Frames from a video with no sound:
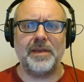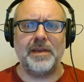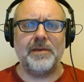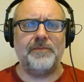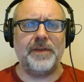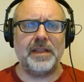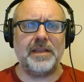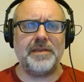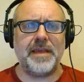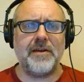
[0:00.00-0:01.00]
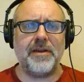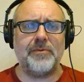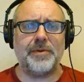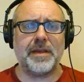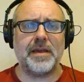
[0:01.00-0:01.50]
filling the area
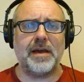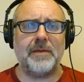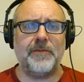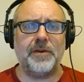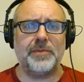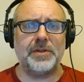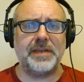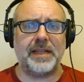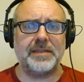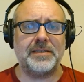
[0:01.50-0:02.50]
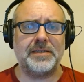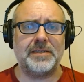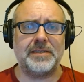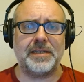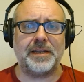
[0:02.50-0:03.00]
with a comfortable
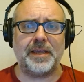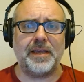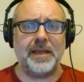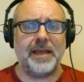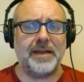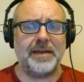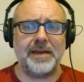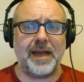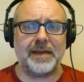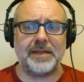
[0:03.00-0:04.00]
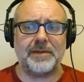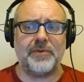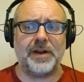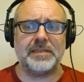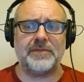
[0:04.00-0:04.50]
density and not an
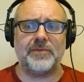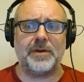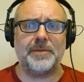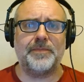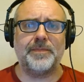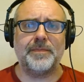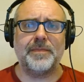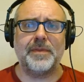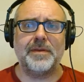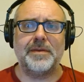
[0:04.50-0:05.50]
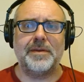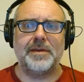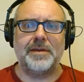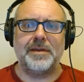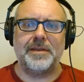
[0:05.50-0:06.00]
oppressive one.
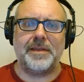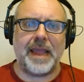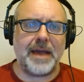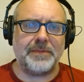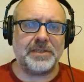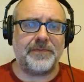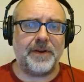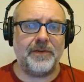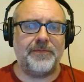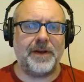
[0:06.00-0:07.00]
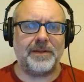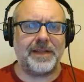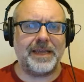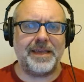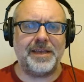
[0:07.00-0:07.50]
The atmosphere felt
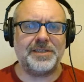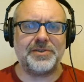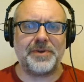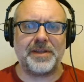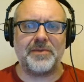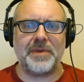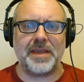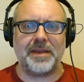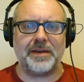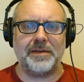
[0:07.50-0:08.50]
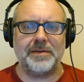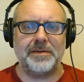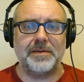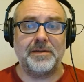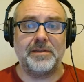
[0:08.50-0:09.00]
like history in the making,
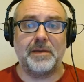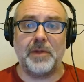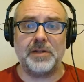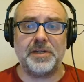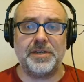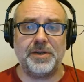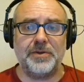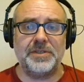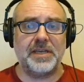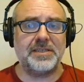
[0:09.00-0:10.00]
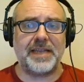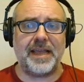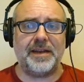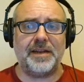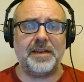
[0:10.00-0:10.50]
the multitudes
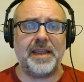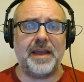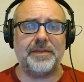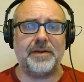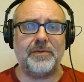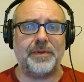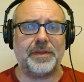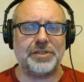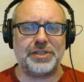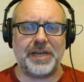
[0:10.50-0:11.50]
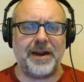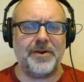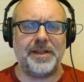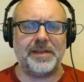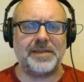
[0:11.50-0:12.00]
standing together with a
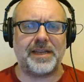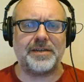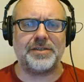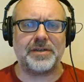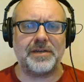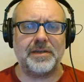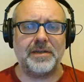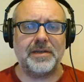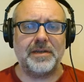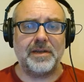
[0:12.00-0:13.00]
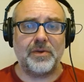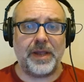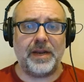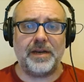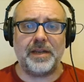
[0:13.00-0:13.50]
shared intention,
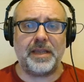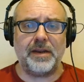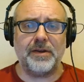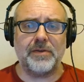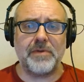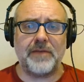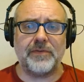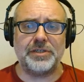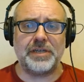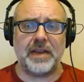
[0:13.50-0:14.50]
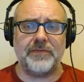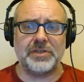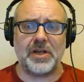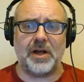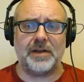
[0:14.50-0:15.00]
waiting to hear the Reverend
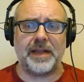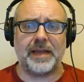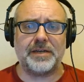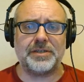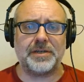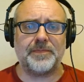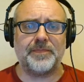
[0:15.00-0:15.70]
Shaver's call to action.